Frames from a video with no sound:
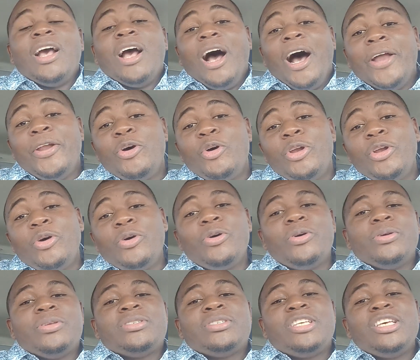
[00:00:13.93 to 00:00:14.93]
I don't
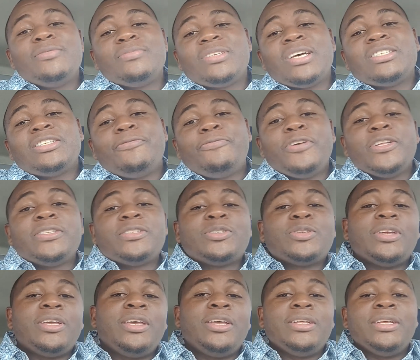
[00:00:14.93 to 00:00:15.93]
know. Seems as if
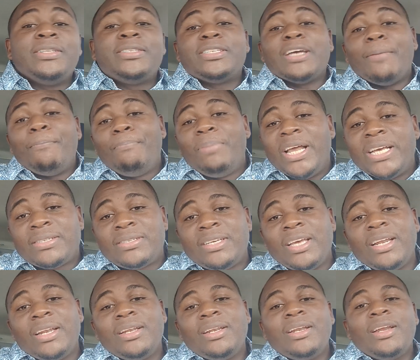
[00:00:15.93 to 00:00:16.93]
it's it's a
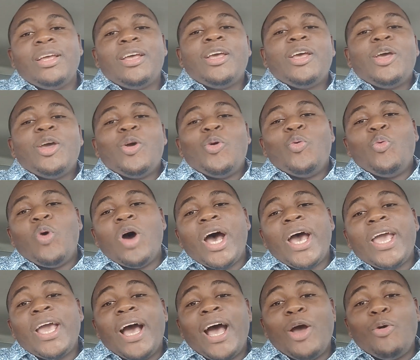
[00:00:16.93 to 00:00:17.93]
blessing
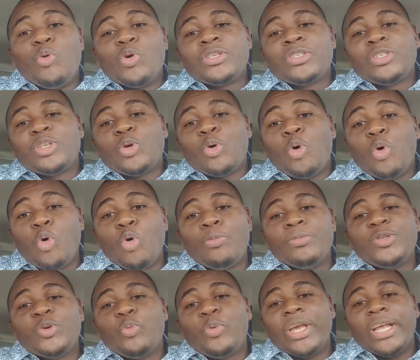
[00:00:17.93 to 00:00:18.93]
why I wasn't
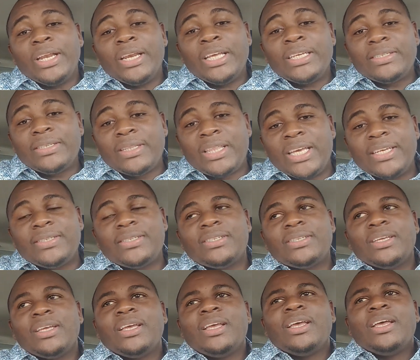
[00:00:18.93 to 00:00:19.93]
home to witness
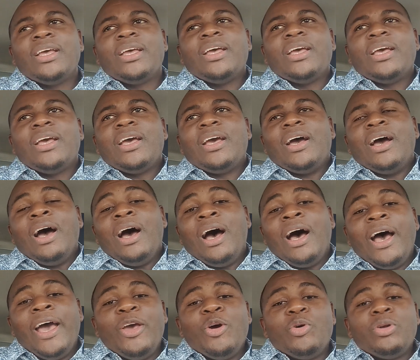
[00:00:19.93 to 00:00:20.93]
this.
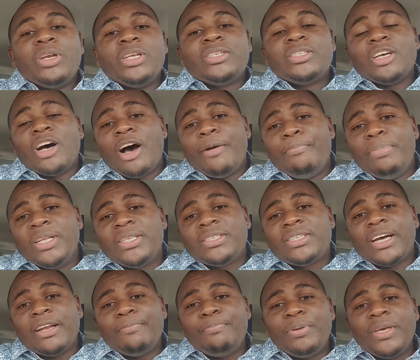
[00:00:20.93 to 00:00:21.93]
I only saw
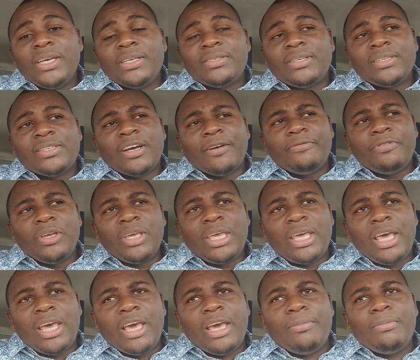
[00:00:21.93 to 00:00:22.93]
bits and pieces of the
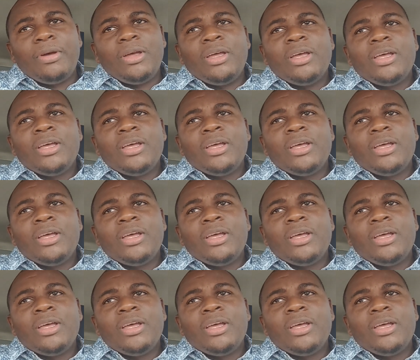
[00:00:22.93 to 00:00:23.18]
game.